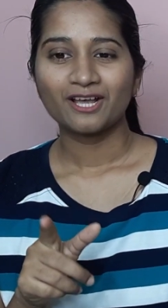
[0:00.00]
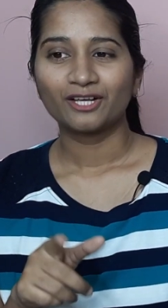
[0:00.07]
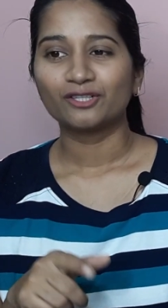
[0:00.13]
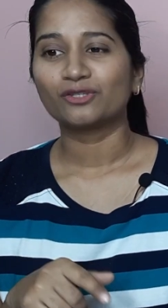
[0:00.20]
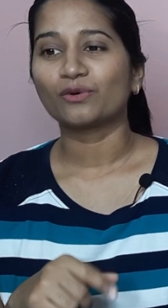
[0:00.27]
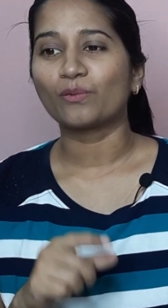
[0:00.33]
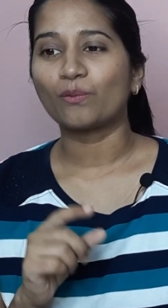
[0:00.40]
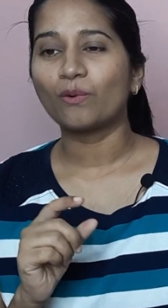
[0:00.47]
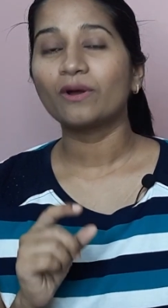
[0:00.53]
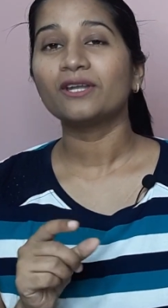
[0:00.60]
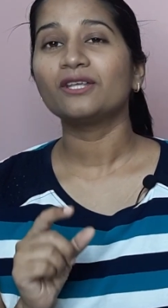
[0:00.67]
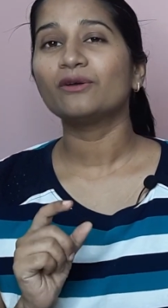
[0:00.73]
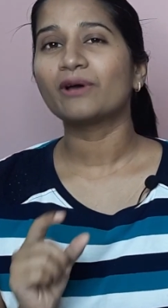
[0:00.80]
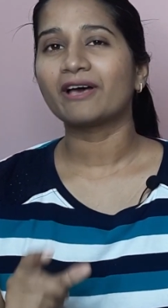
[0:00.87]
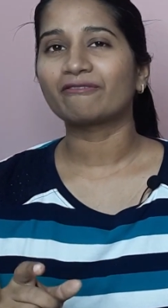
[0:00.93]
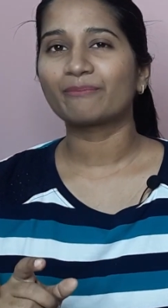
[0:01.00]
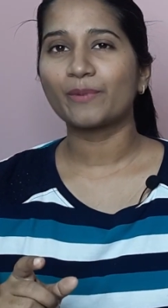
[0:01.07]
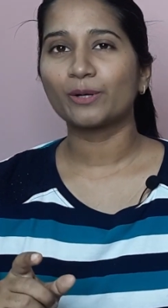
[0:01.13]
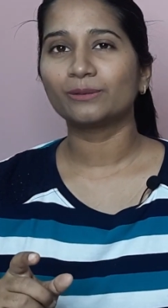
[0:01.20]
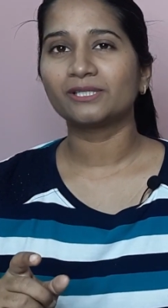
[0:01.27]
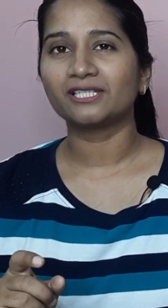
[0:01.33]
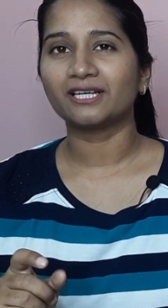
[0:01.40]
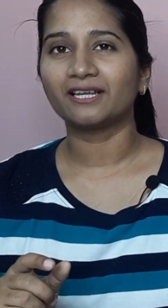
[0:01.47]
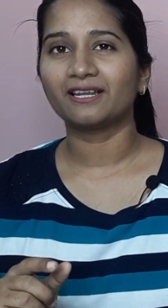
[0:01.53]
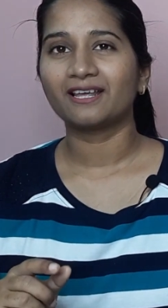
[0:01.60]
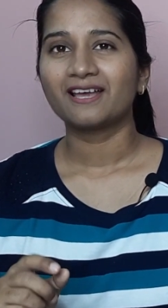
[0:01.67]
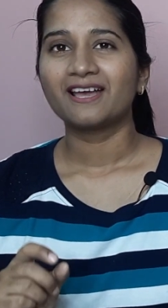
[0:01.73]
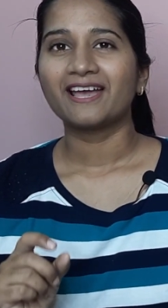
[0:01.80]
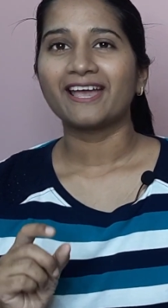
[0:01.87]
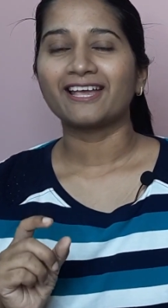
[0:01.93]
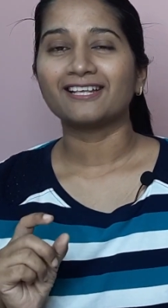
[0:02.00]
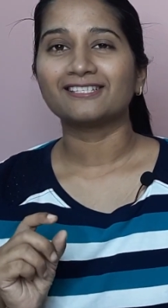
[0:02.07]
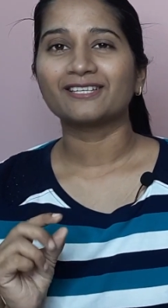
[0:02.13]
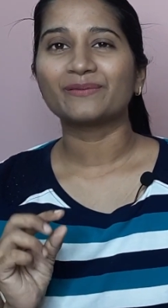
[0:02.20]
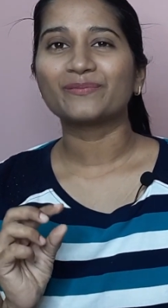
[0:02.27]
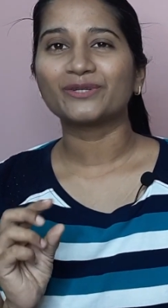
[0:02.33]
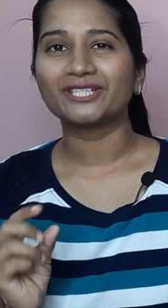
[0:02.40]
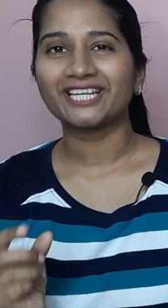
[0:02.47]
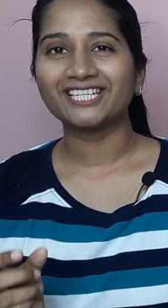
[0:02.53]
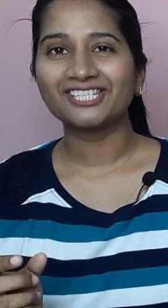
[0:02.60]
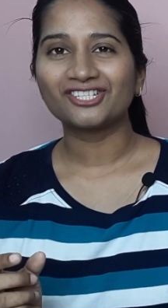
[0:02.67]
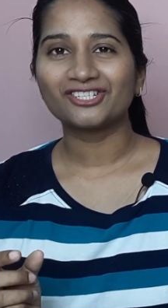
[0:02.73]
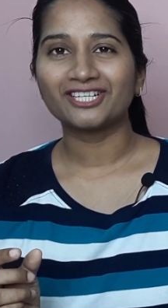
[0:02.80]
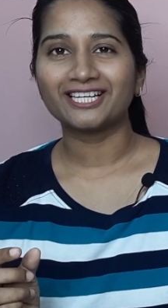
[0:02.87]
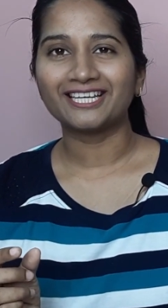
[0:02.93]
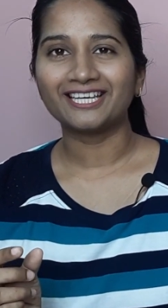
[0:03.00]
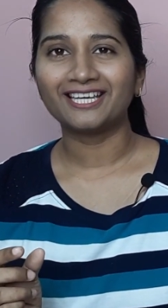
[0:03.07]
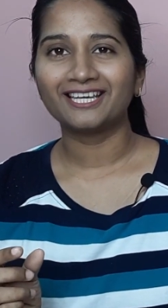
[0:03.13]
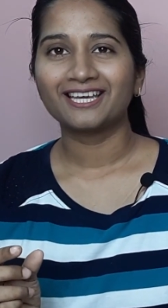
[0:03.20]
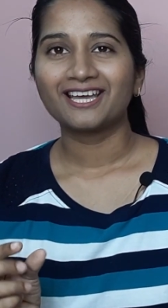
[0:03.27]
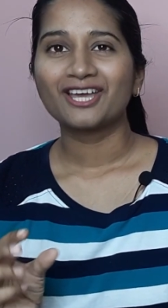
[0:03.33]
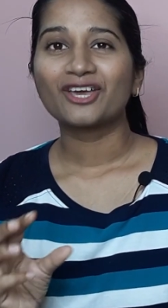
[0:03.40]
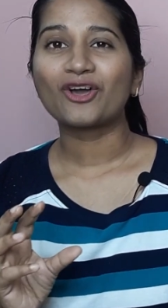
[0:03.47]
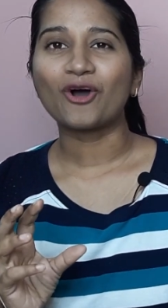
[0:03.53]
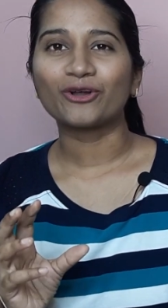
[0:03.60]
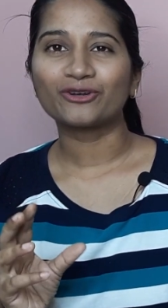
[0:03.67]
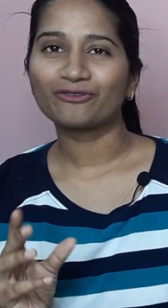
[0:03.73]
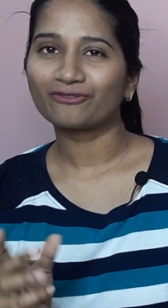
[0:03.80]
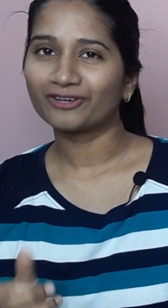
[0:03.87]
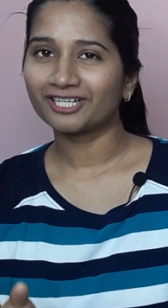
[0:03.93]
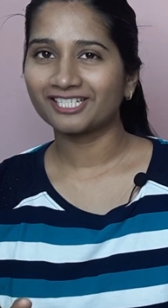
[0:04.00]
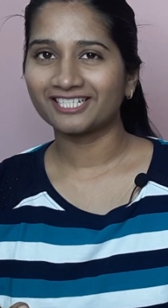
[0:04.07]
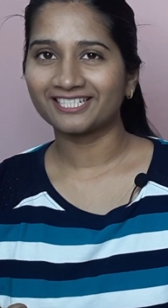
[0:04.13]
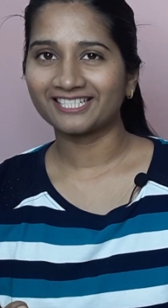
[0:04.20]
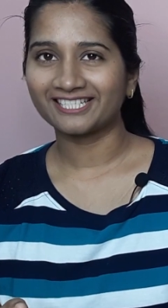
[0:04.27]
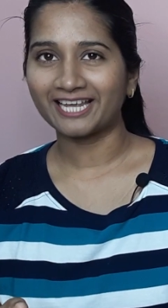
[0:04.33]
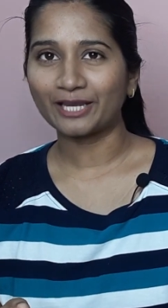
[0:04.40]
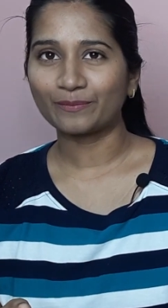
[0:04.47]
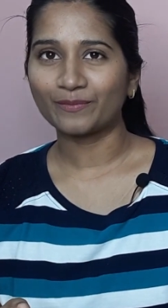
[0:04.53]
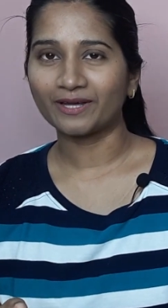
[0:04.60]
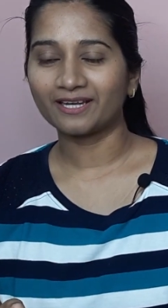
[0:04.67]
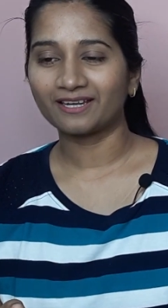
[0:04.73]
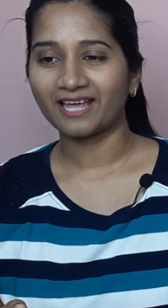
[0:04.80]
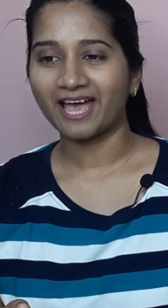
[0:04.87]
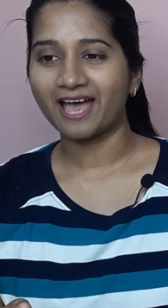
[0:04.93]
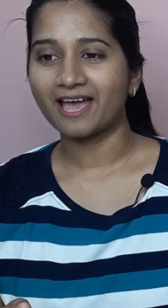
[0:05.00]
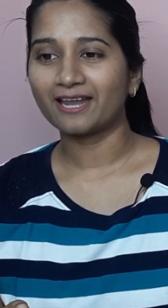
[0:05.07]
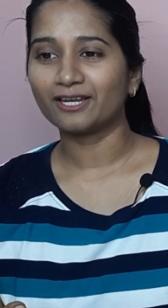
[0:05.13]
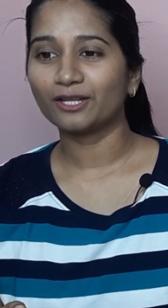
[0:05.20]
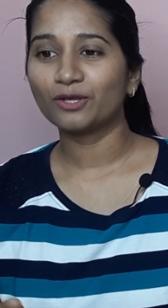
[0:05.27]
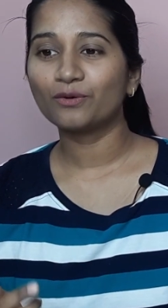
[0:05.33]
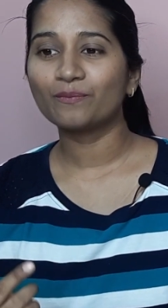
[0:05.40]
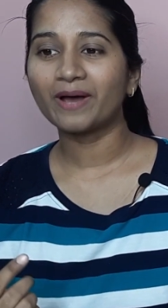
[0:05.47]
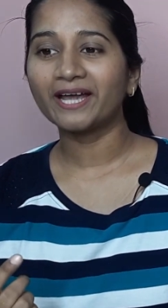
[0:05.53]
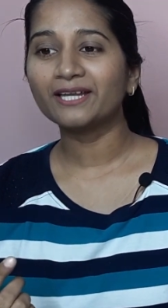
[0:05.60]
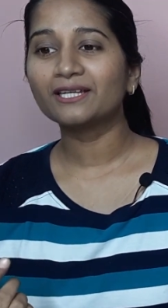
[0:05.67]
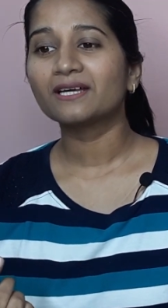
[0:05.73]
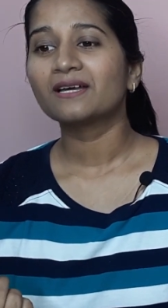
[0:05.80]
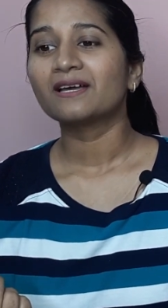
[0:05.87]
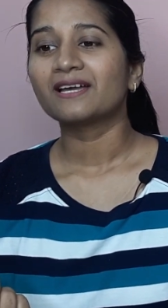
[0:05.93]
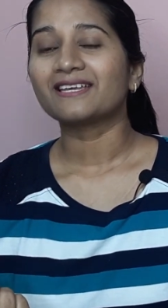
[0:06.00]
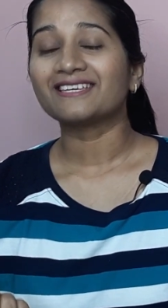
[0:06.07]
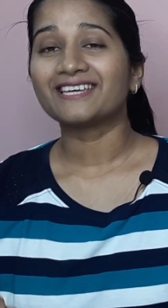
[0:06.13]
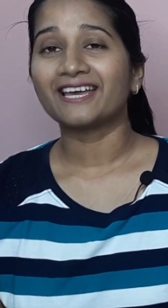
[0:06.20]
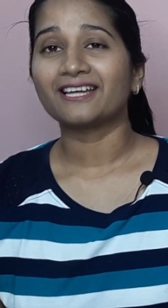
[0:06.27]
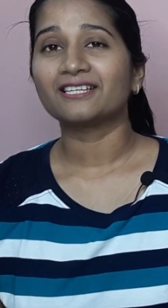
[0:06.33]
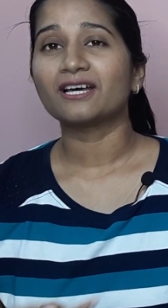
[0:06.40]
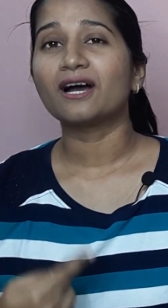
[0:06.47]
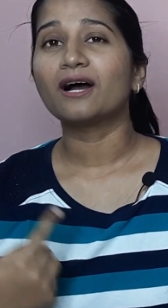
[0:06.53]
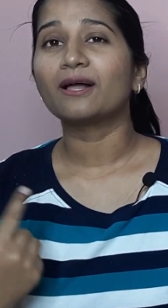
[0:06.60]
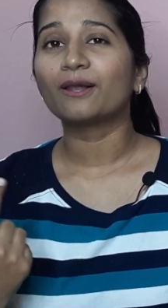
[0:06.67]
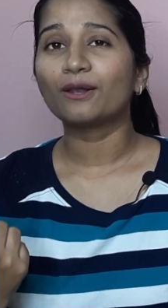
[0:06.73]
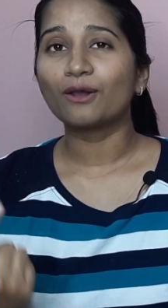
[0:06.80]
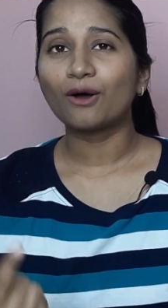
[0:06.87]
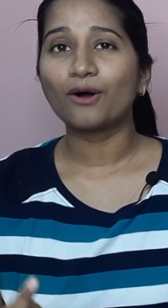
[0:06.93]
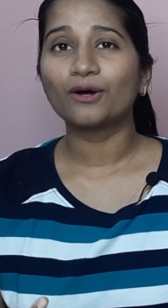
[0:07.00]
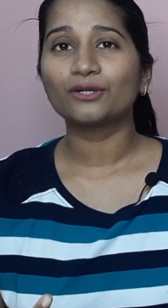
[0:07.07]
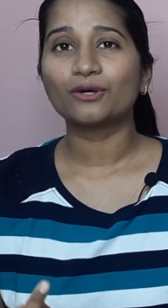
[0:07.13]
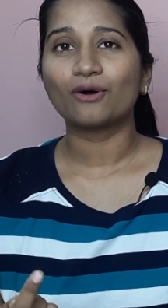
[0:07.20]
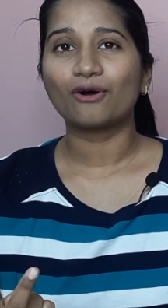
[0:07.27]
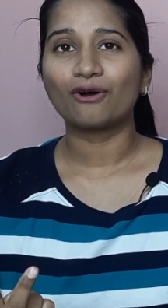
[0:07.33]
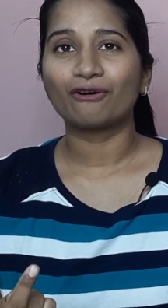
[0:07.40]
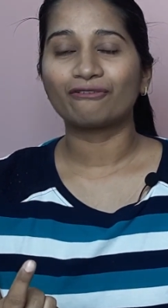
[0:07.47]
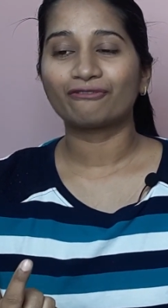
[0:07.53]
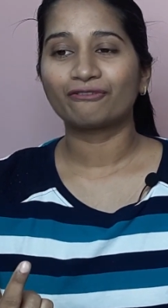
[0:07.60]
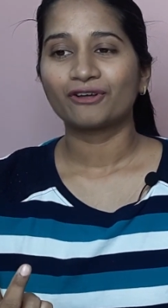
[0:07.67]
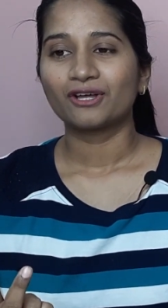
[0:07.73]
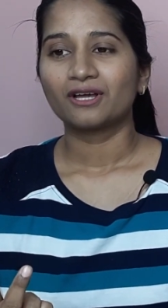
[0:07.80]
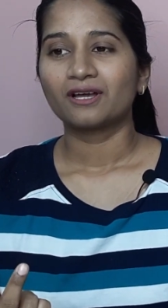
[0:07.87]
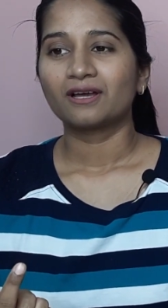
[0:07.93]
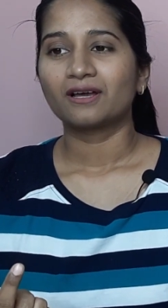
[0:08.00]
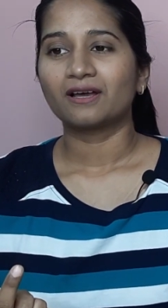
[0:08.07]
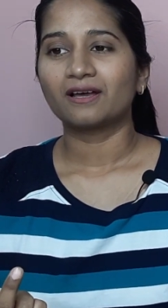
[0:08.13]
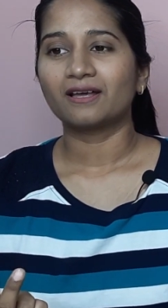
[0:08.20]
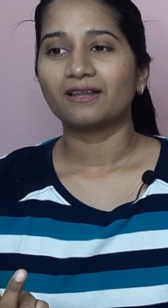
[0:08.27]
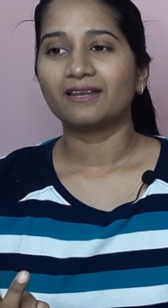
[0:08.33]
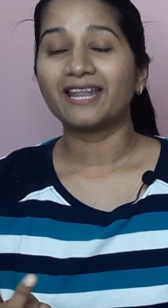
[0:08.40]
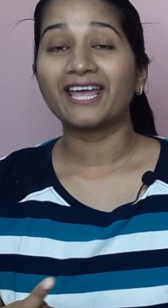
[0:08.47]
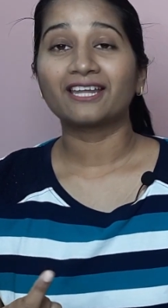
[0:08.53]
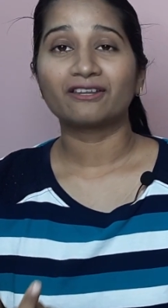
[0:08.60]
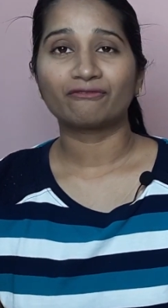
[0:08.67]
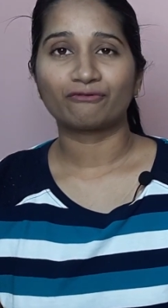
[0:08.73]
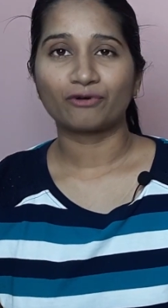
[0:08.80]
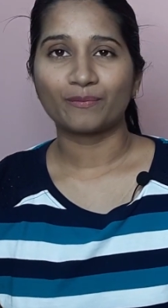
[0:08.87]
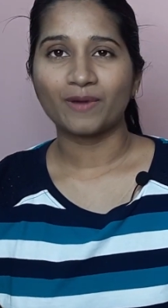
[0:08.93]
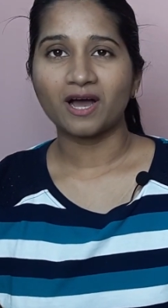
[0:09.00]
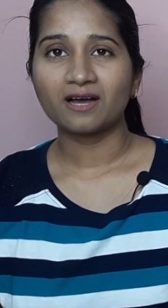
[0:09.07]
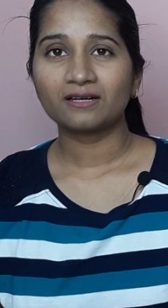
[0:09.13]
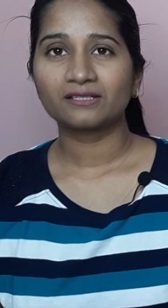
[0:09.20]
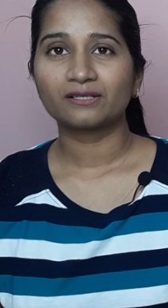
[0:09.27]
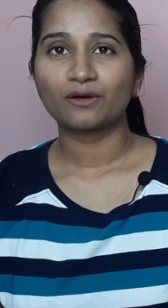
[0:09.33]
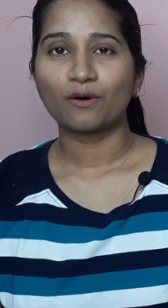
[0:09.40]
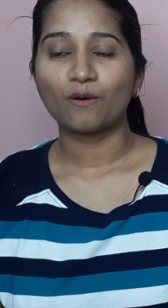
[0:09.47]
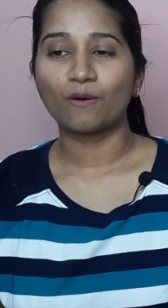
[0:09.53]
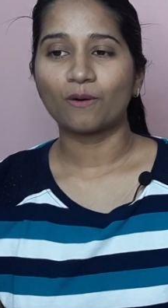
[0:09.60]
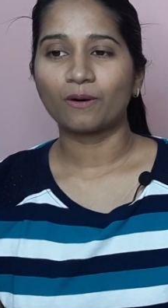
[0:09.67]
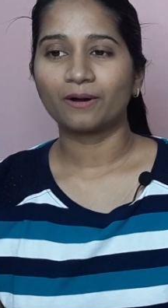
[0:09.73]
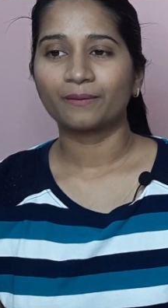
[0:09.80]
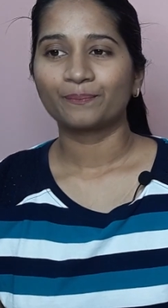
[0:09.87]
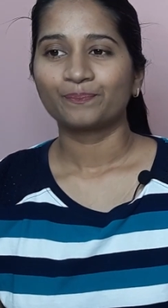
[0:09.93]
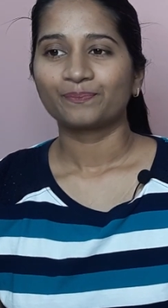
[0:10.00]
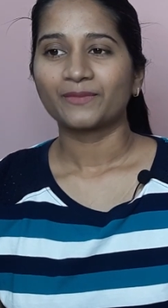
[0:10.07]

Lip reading: So what you have posted is a potentially controversial statement, and you might get a lot of negative remarks or